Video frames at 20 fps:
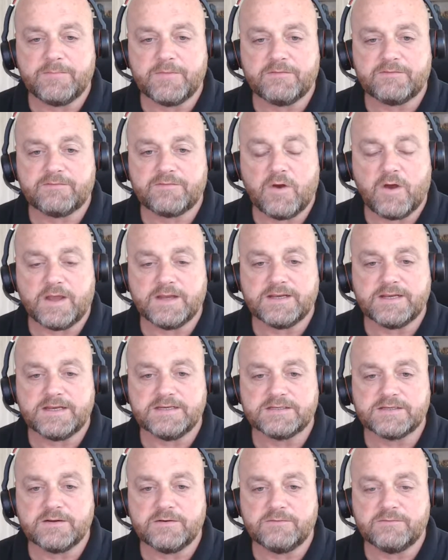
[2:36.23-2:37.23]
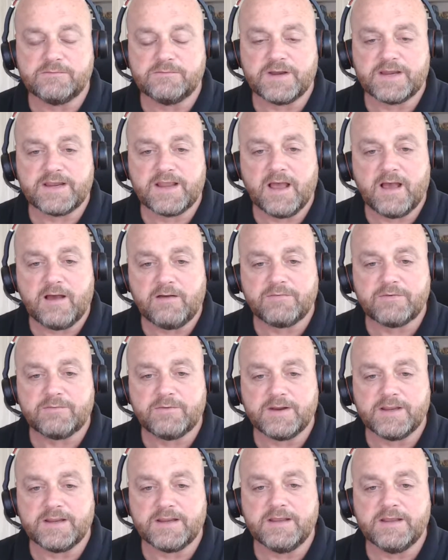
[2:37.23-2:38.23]
Friday's
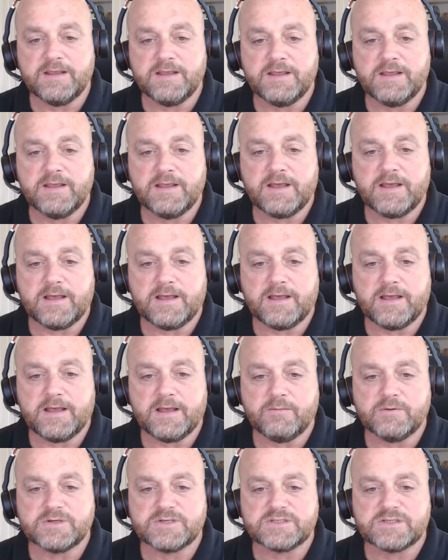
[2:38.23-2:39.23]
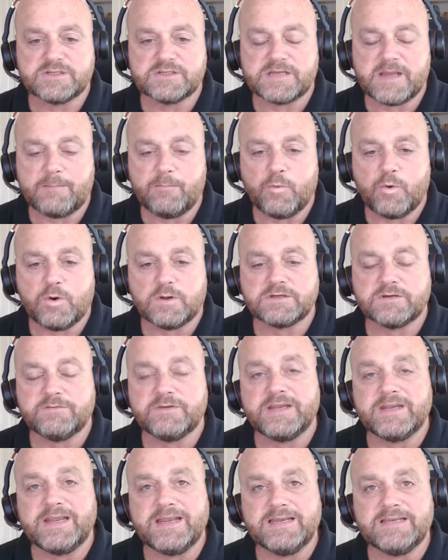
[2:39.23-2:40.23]
recovery was somewhat of
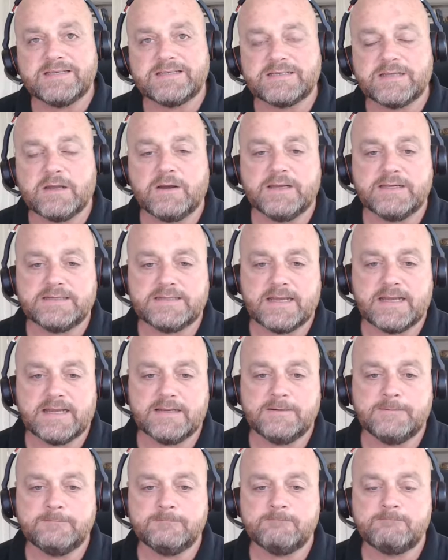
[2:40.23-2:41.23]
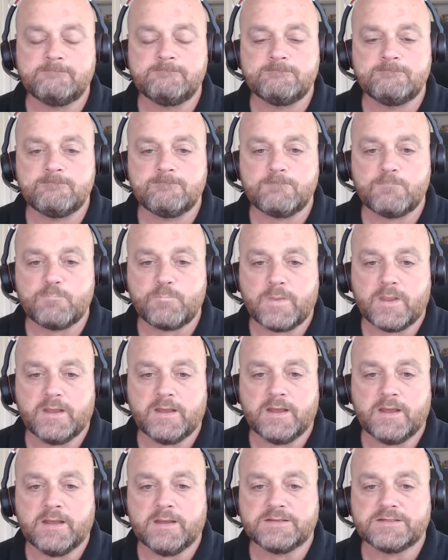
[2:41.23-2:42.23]
an inside day,
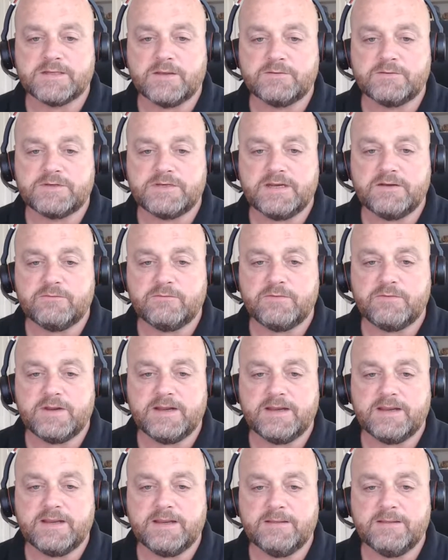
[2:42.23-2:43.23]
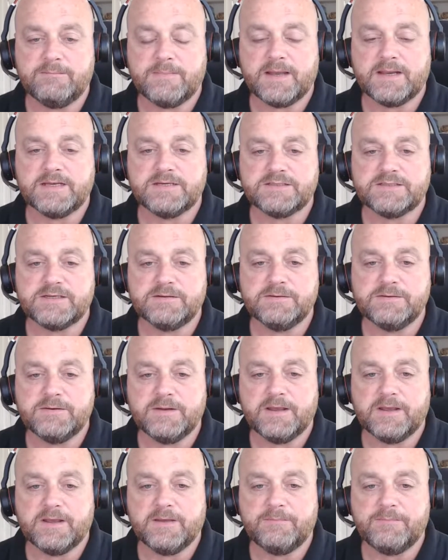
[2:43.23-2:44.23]
so didn't really manage to
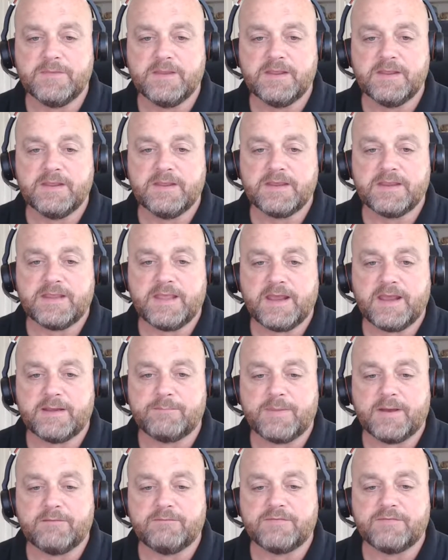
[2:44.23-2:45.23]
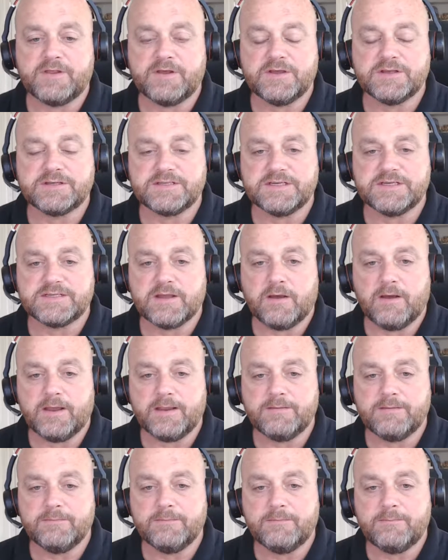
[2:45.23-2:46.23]
get above Thursday's
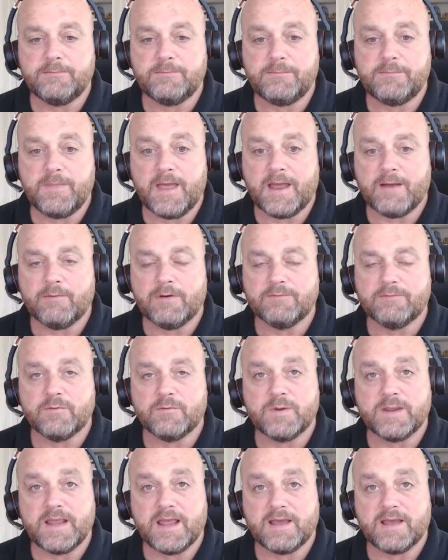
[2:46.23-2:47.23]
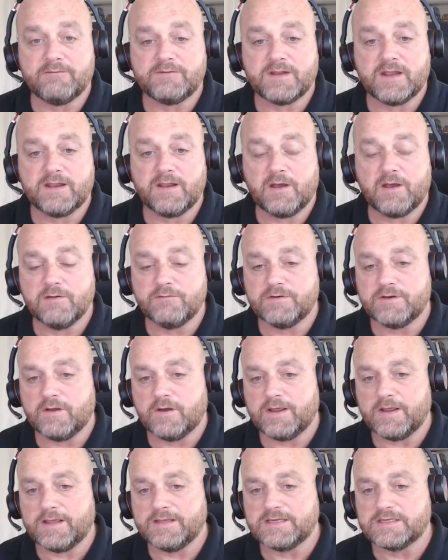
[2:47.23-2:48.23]
high. However, we have done
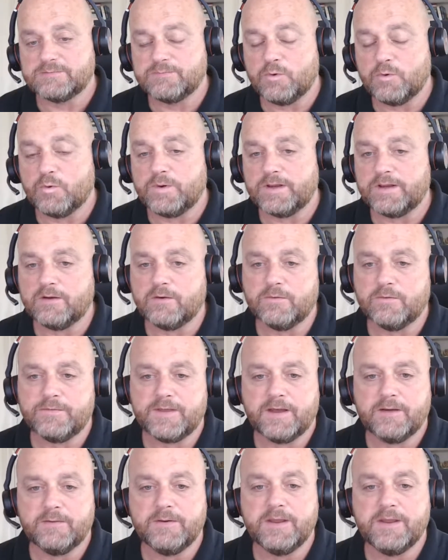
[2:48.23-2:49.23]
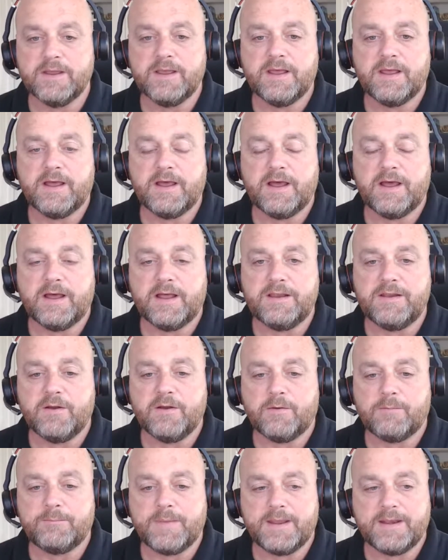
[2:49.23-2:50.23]
overnight and this morning, although
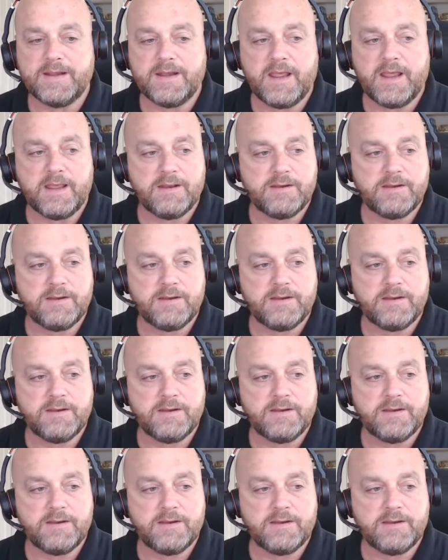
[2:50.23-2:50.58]
not by